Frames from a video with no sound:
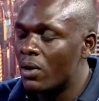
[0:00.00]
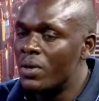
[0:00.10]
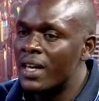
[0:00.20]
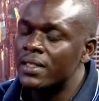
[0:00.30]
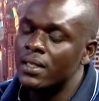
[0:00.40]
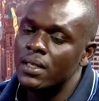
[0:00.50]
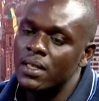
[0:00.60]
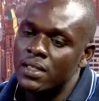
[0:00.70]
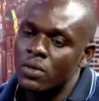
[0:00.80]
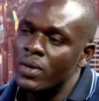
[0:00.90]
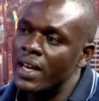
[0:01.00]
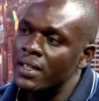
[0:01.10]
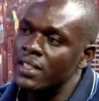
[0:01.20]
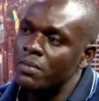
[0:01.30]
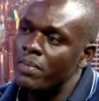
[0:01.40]
Kuna zingine, kuna
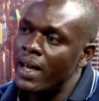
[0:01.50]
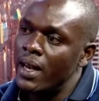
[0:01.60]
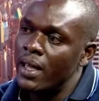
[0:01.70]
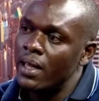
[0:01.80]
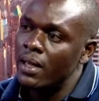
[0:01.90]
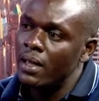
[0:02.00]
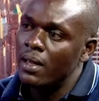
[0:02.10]
risk pale.